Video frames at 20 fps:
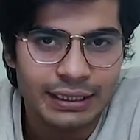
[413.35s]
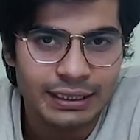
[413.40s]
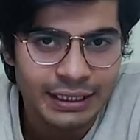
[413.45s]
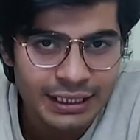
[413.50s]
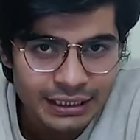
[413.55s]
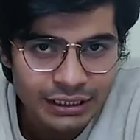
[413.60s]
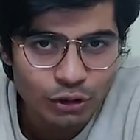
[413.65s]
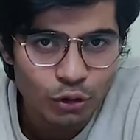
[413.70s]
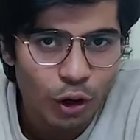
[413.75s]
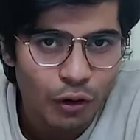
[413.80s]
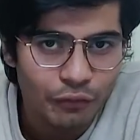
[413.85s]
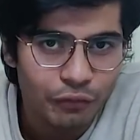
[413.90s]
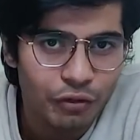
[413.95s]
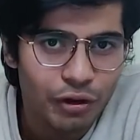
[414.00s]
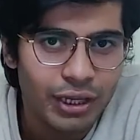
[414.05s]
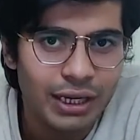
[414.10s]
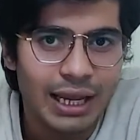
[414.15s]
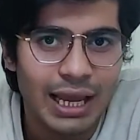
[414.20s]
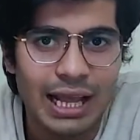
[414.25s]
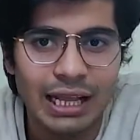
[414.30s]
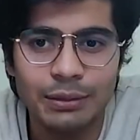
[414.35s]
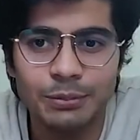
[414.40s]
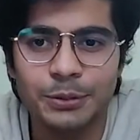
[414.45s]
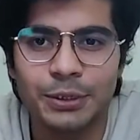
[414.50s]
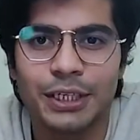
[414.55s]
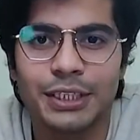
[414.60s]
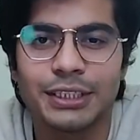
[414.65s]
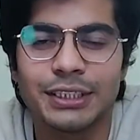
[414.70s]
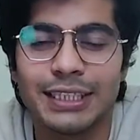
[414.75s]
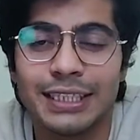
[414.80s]
This software
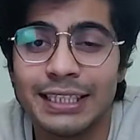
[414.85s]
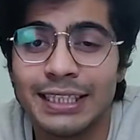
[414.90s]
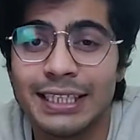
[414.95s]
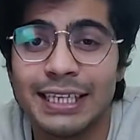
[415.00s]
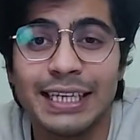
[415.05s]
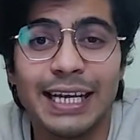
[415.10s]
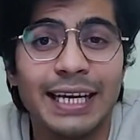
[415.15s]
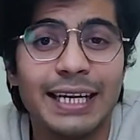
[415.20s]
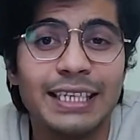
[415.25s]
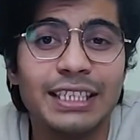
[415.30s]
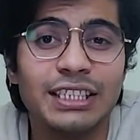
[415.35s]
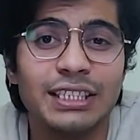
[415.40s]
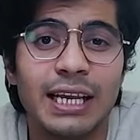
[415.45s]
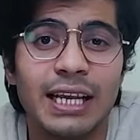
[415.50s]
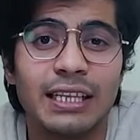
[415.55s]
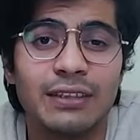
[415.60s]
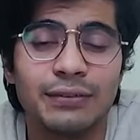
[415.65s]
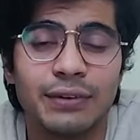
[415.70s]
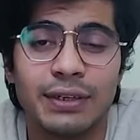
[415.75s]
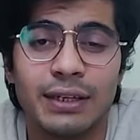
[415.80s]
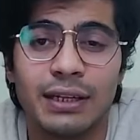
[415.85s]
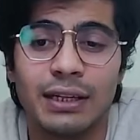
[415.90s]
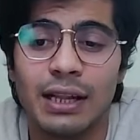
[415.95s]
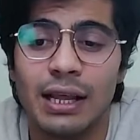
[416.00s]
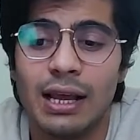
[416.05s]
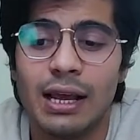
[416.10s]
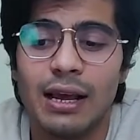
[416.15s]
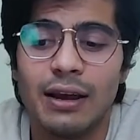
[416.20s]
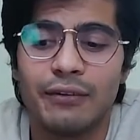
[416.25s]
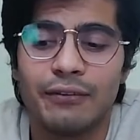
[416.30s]
helps us in creating sales funnel
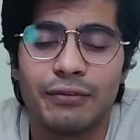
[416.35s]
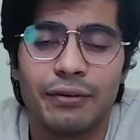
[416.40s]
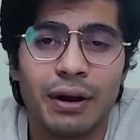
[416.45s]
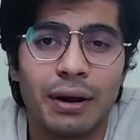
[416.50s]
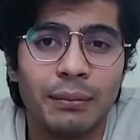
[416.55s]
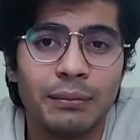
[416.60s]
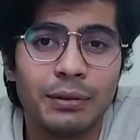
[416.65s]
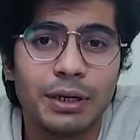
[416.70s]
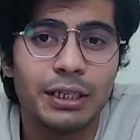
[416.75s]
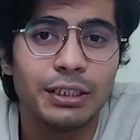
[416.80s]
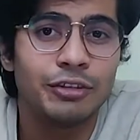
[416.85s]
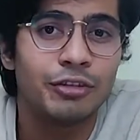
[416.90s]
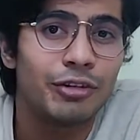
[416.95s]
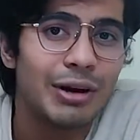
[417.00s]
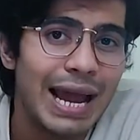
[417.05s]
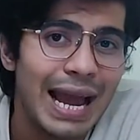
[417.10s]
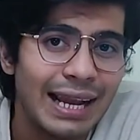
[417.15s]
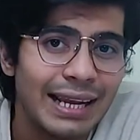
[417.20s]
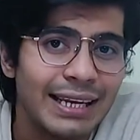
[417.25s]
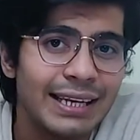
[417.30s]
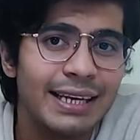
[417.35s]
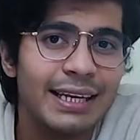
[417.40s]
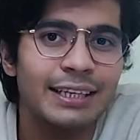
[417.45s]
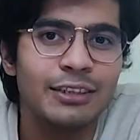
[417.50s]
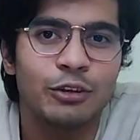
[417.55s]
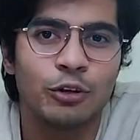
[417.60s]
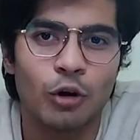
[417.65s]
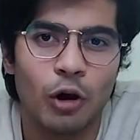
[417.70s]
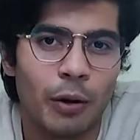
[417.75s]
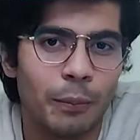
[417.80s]
from dragging
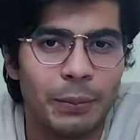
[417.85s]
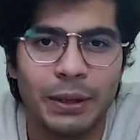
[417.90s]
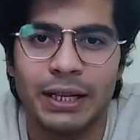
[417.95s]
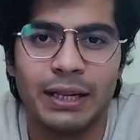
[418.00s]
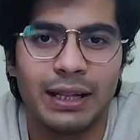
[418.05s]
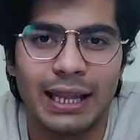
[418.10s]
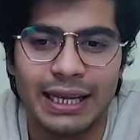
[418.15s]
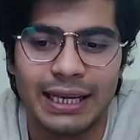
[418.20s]
and dropping.